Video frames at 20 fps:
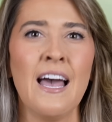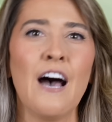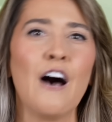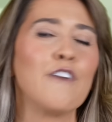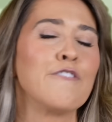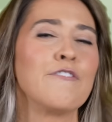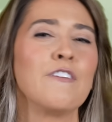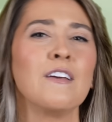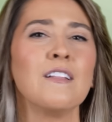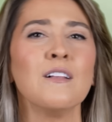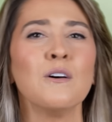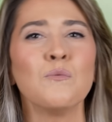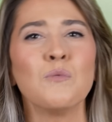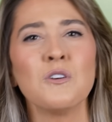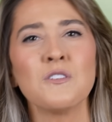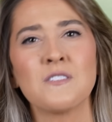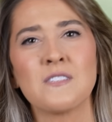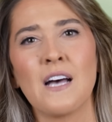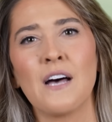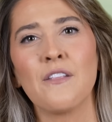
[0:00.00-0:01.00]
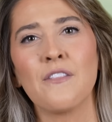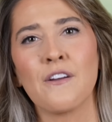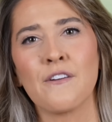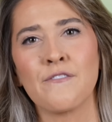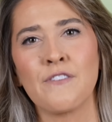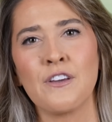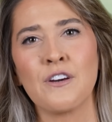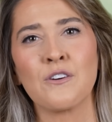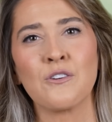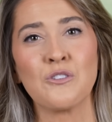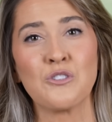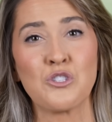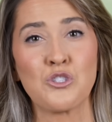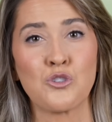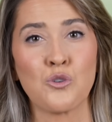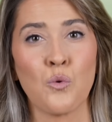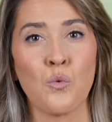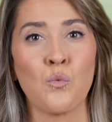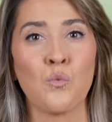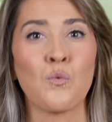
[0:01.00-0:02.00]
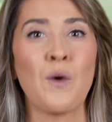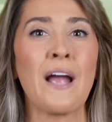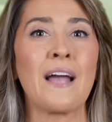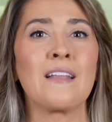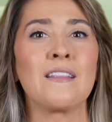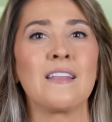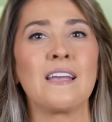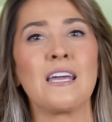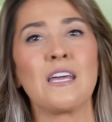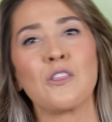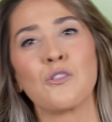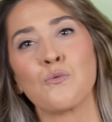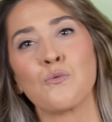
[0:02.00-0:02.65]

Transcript: Afeela will sell their vehicles directly